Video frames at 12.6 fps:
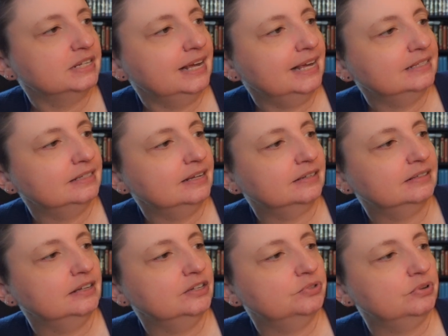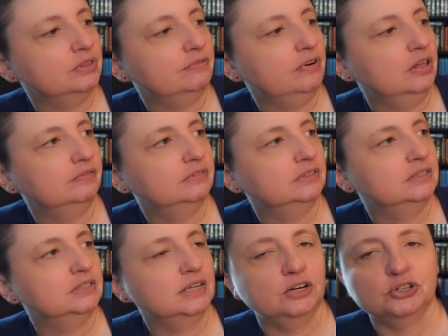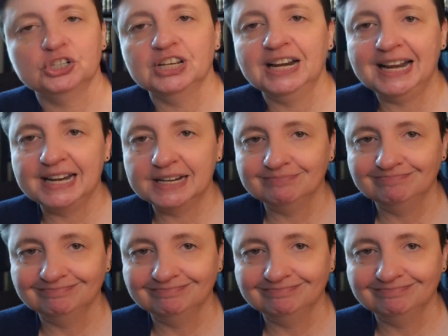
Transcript: and Aztecs, A History of the Fall of Tenochtitlan.